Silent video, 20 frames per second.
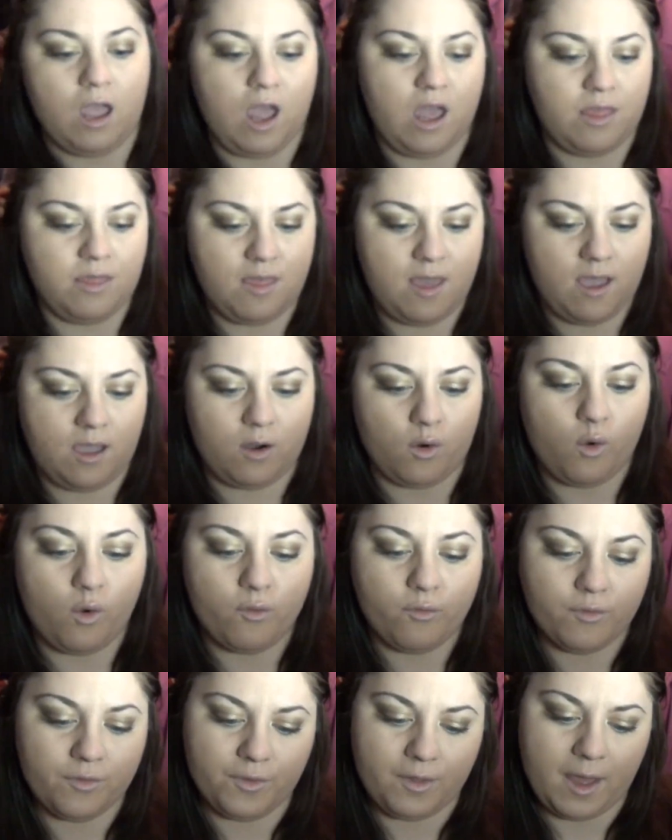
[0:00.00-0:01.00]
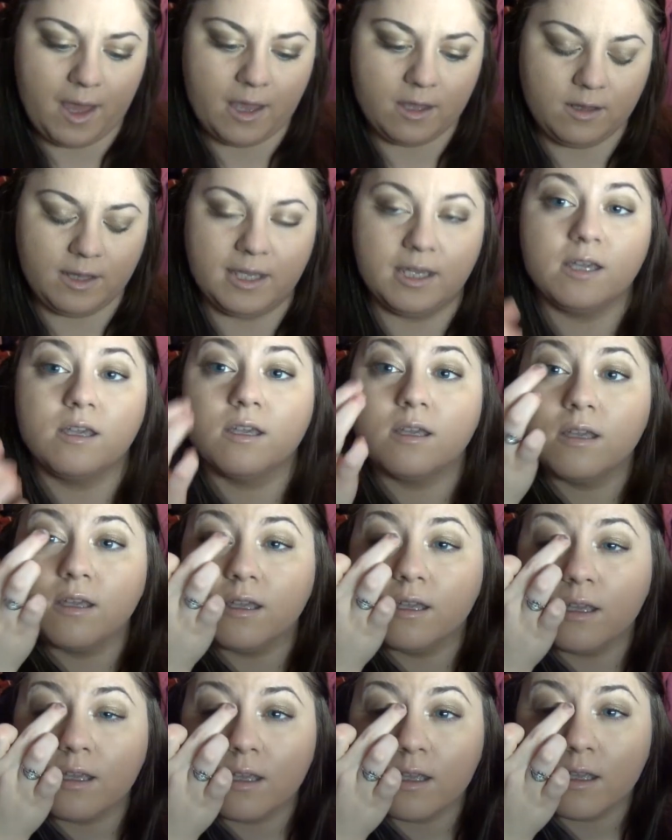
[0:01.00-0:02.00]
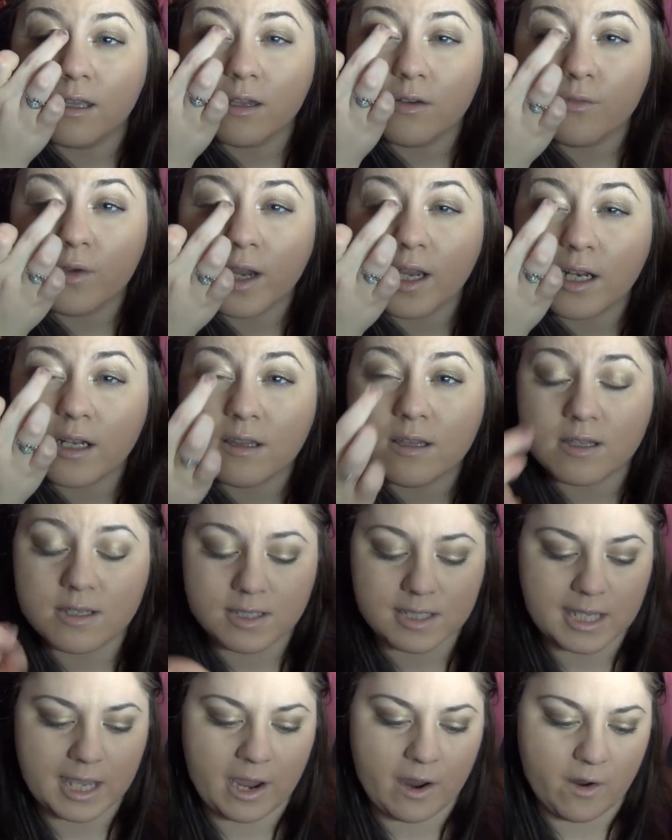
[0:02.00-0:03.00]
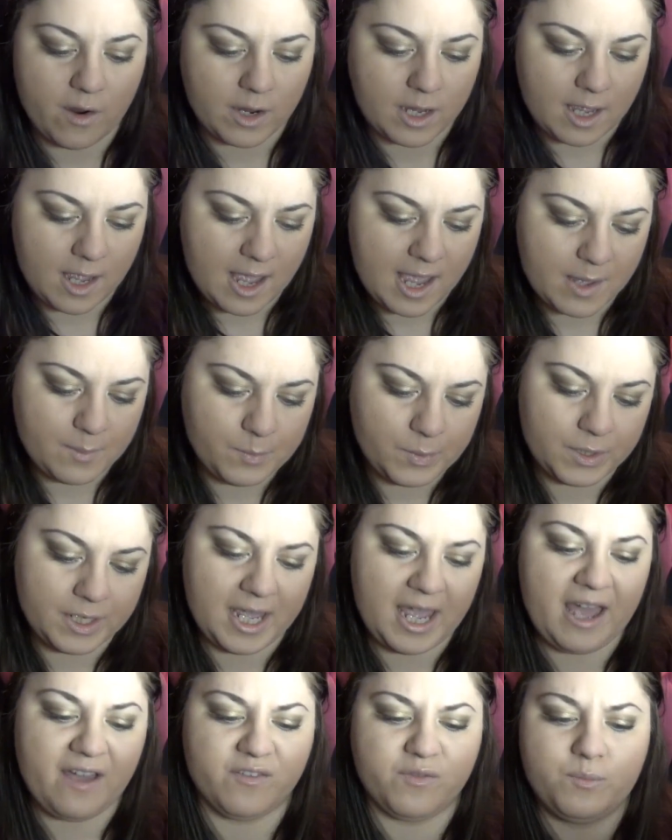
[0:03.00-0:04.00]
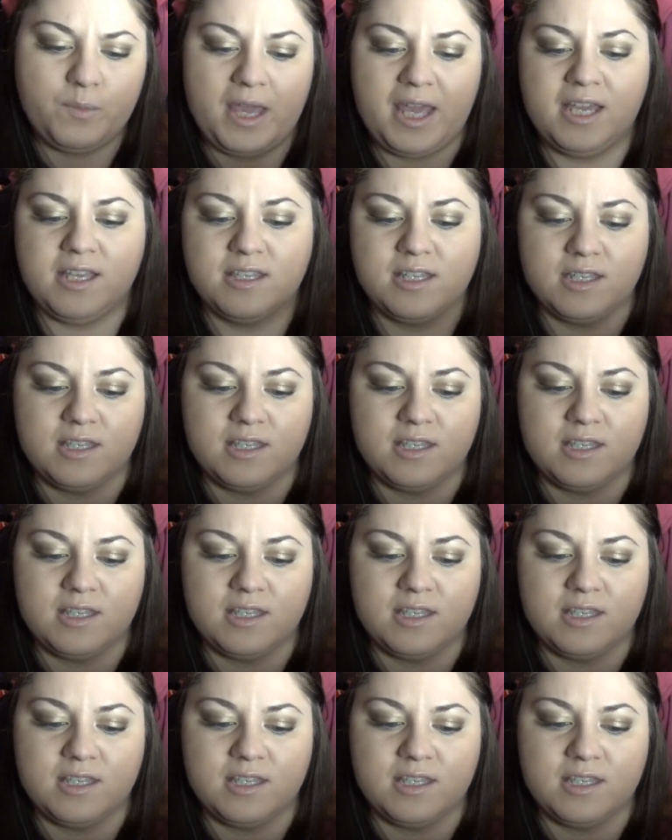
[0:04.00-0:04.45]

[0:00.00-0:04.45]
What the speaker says: And then over that, like right in this area, I put Half Baked.